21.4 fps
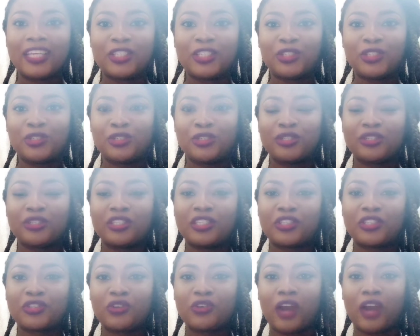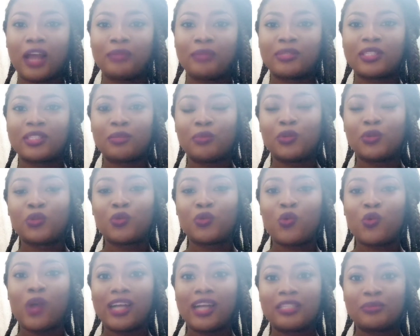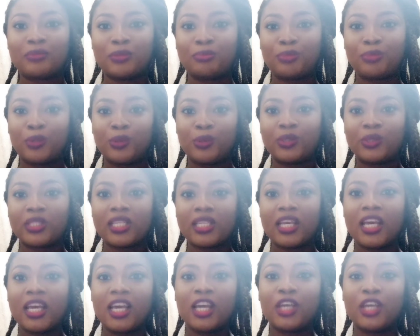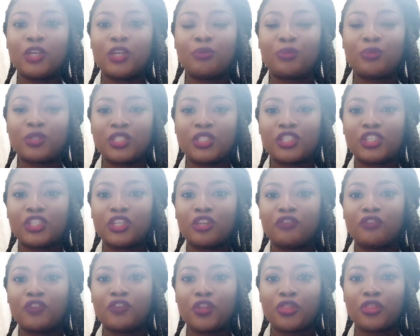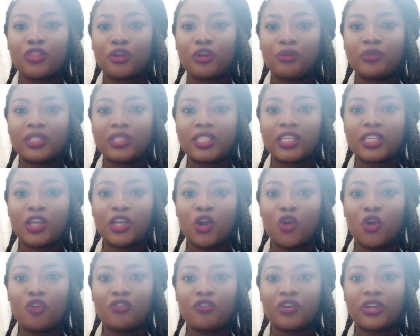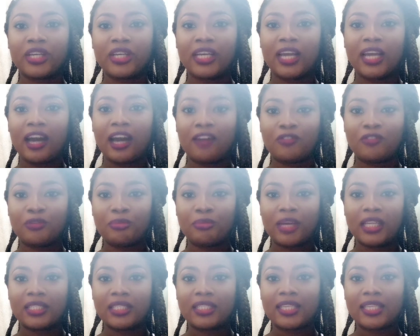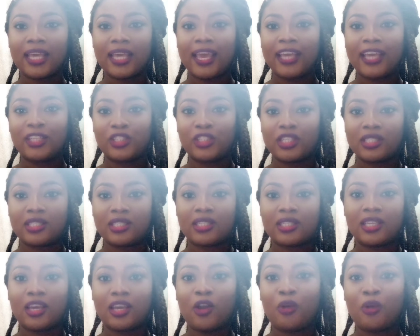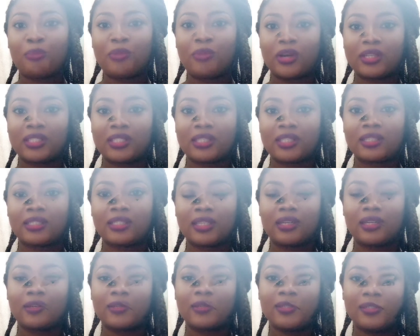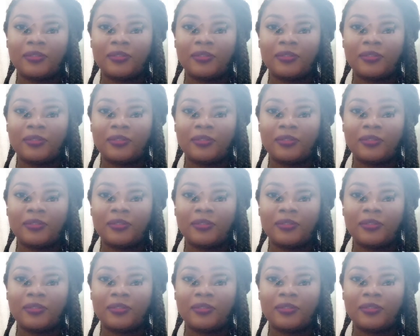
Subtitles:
is used to describe someone who has been put in a position of authority over a government, agency, or parastatal.